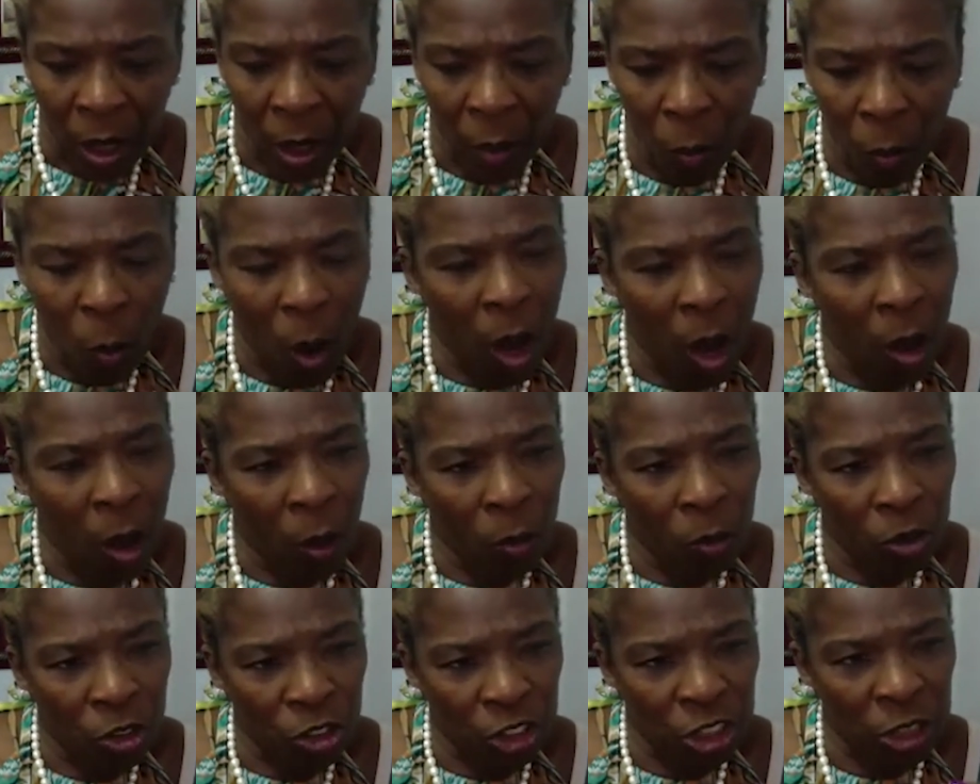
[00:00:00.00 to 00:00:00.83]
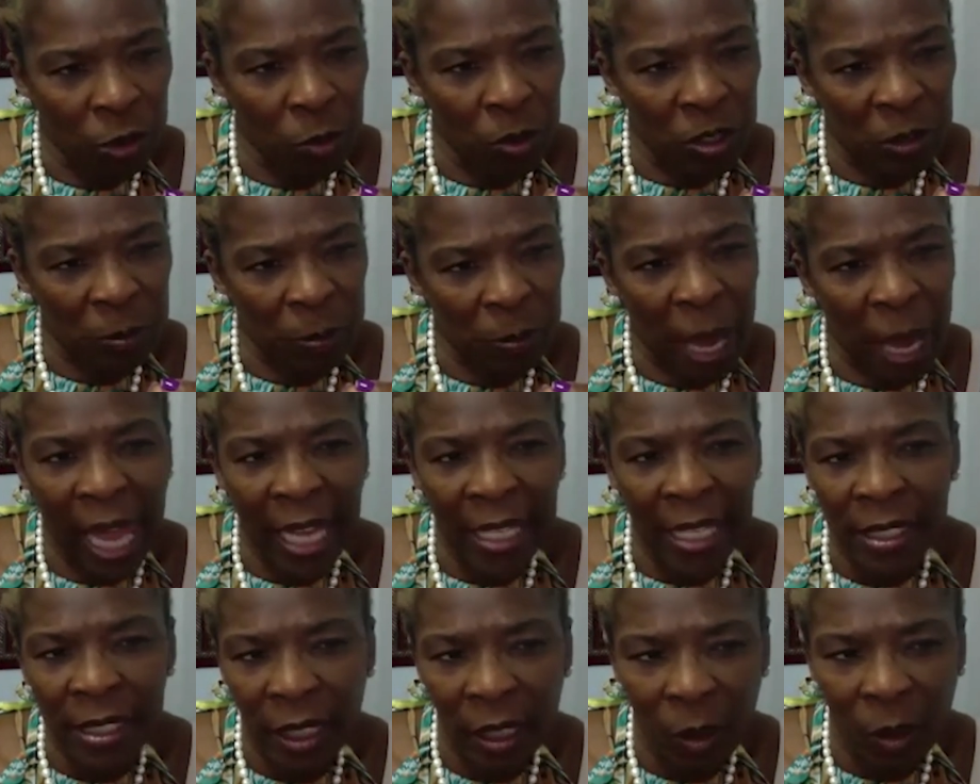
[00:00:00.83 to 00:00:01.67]
while she was
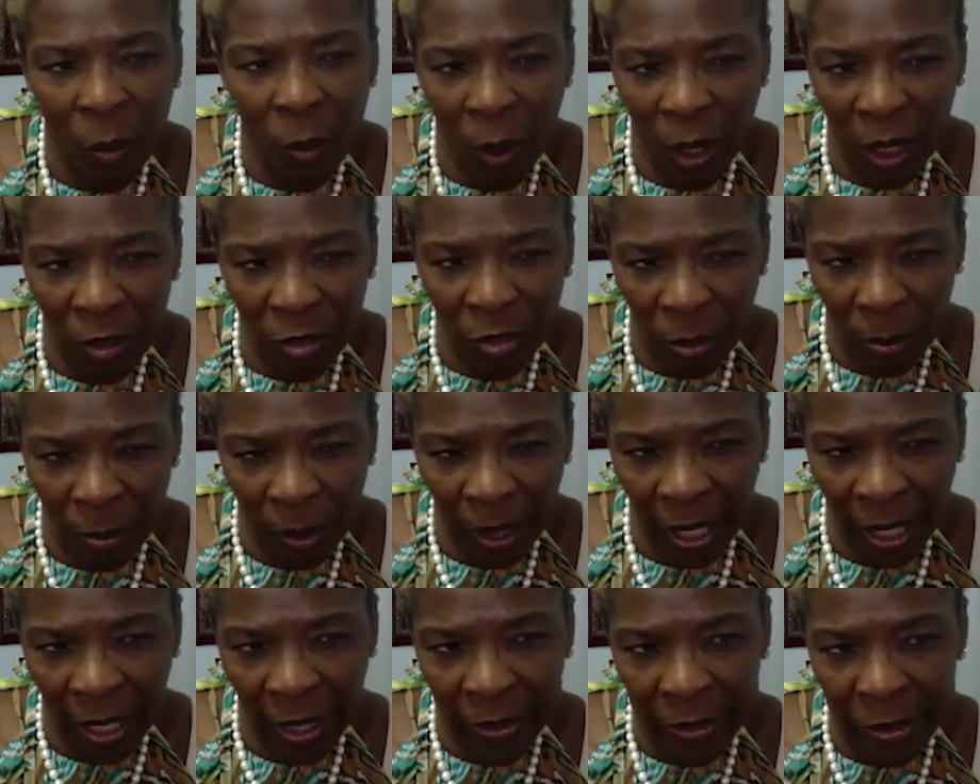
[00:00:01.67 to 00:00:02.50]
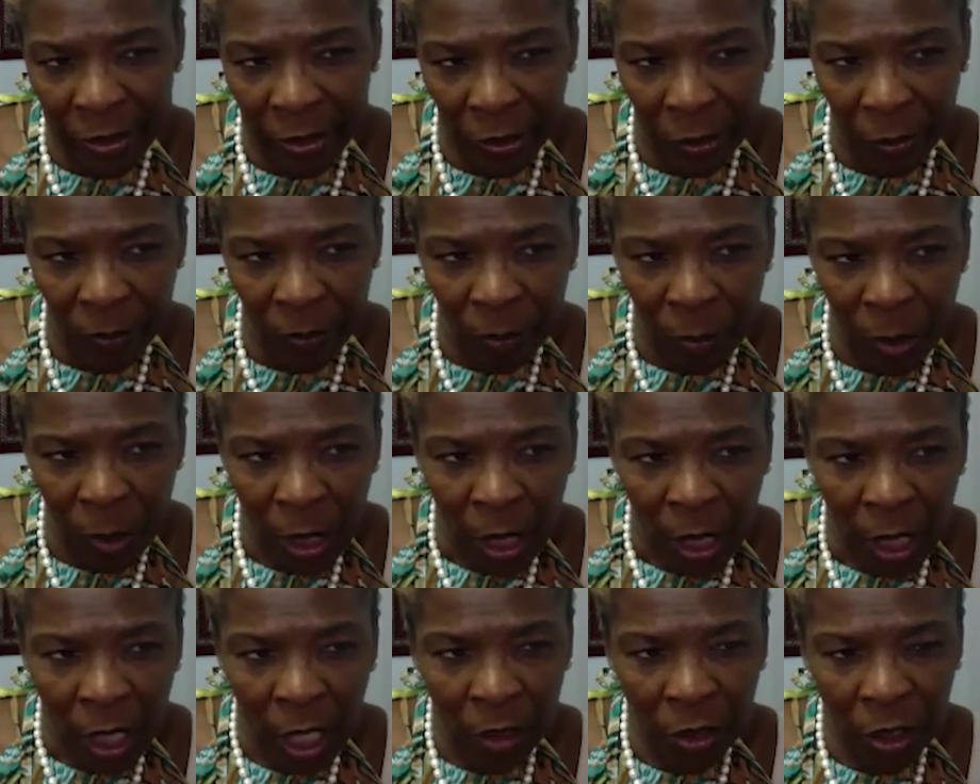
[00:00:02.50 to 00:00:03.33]
passing away from cancer
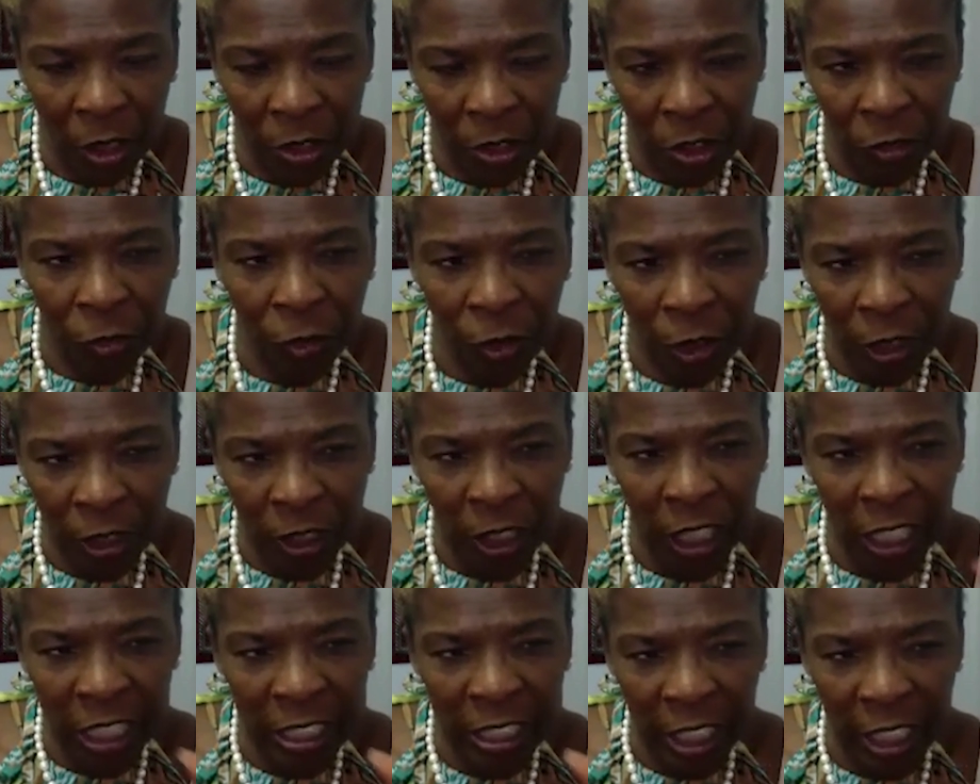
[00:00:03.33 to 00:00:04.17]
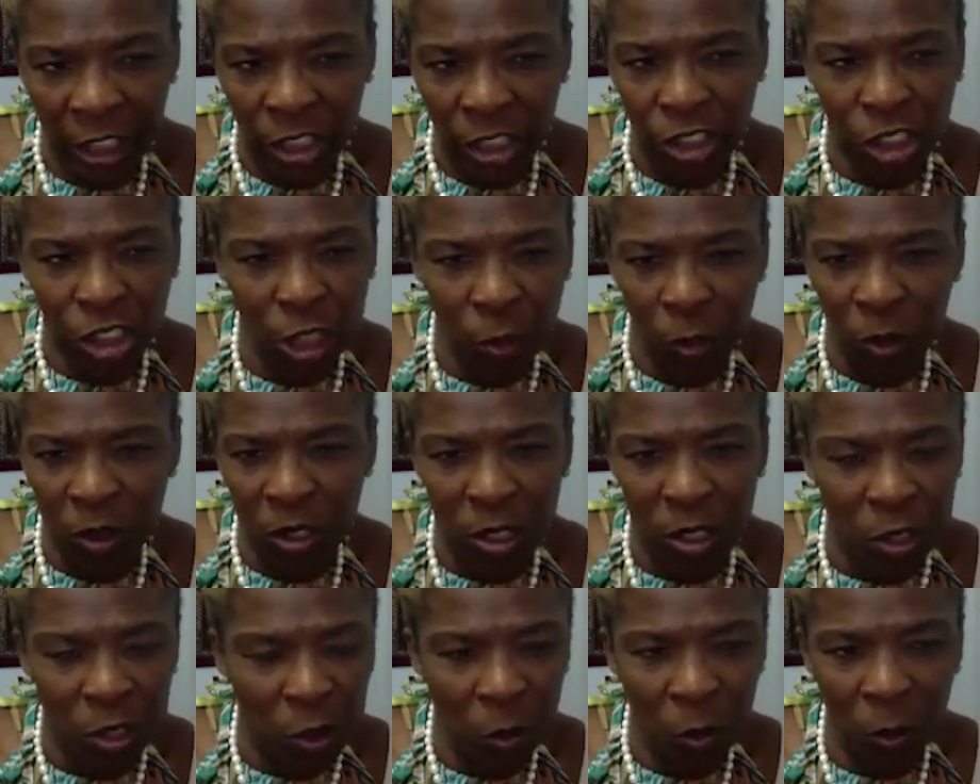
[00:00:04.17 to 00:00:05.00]
and the different things that she
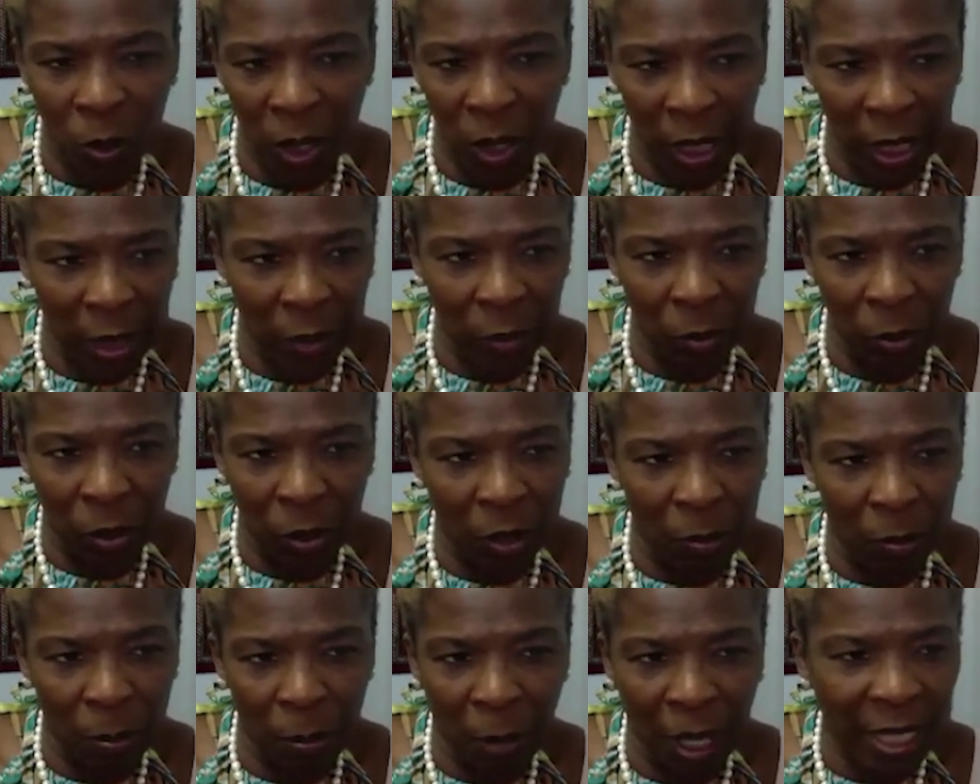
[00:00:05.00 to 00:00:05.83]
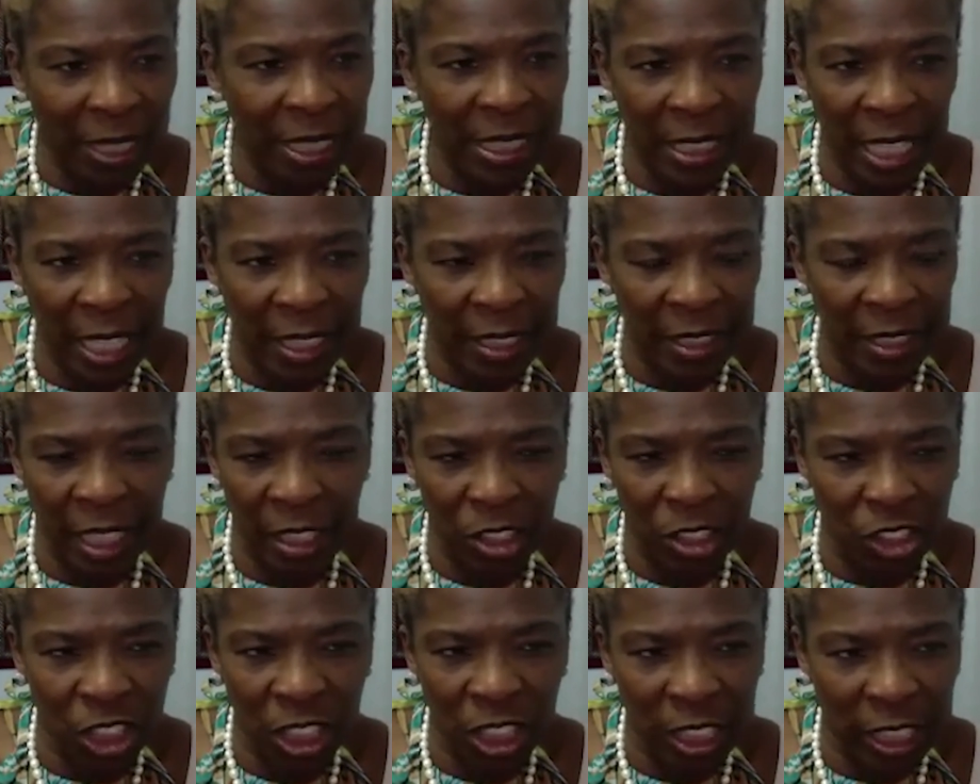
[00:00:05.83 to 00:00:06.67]
was doing and the mindset
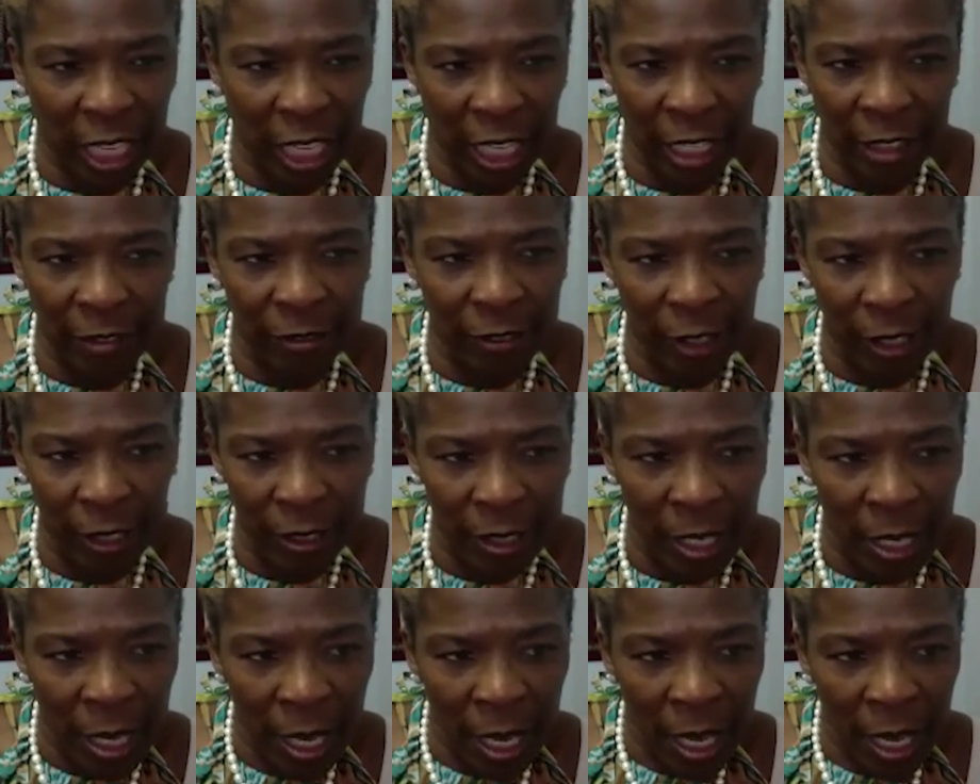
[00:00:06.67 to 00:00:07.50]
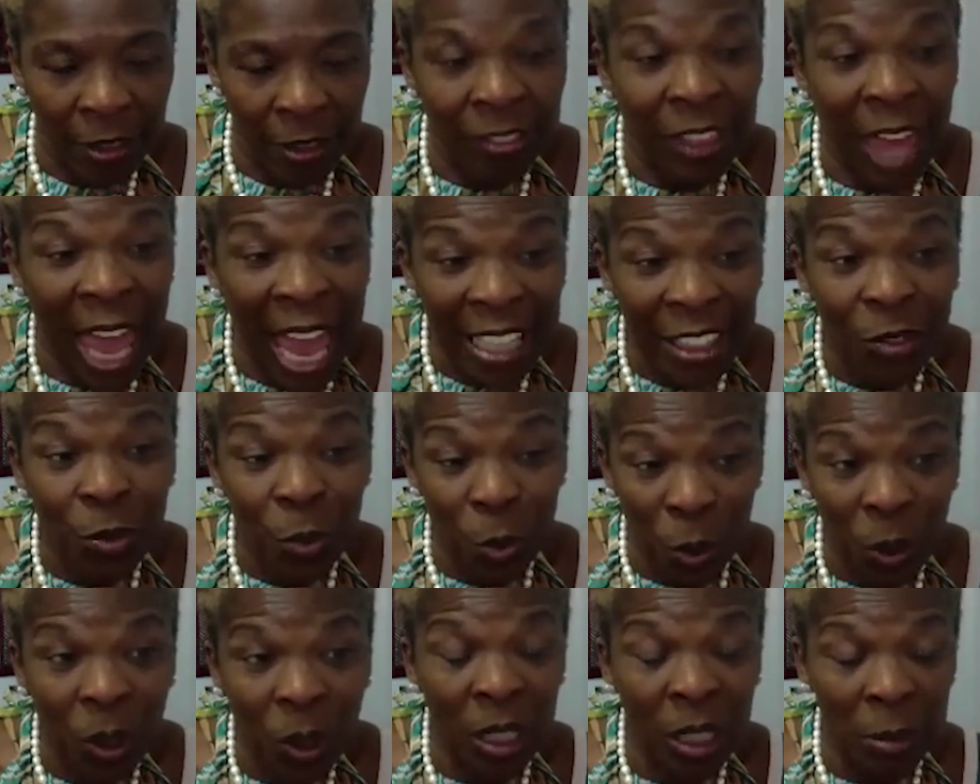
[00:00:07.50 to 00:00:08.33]
that she gave us. That's
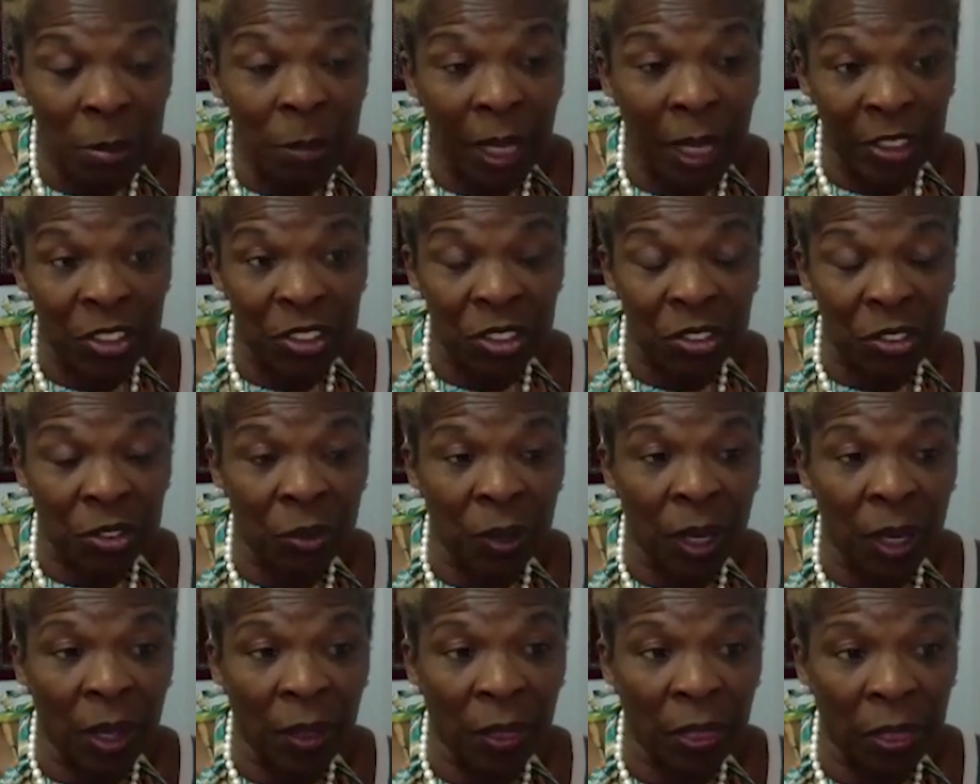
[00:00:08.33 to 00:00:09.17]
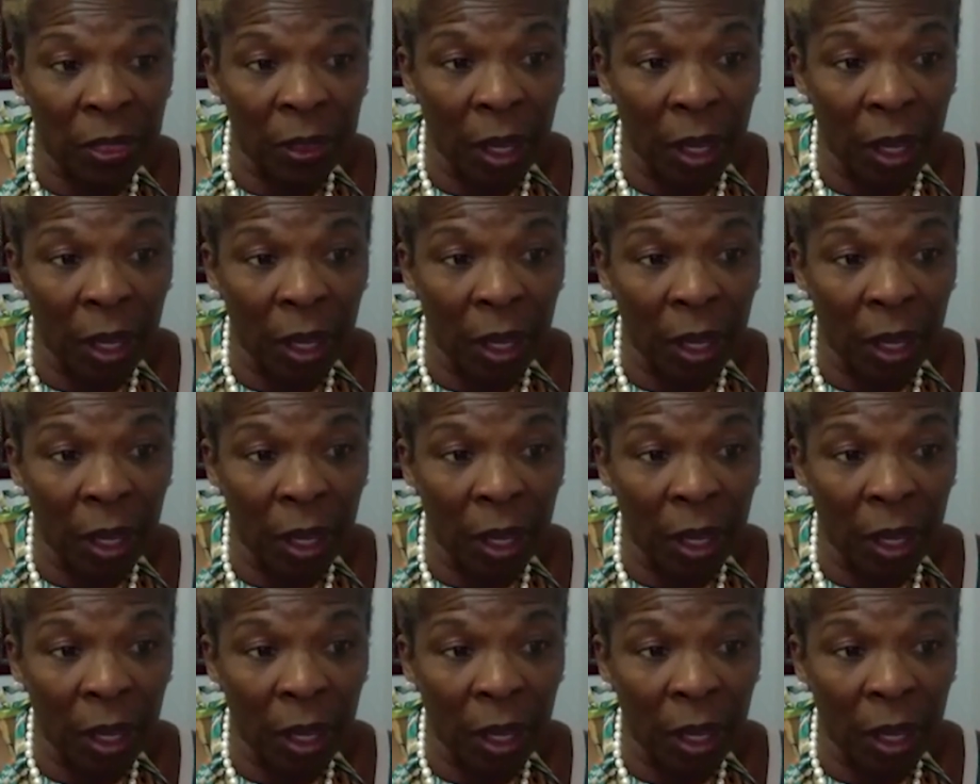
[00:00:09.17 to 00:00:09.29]
really my strength.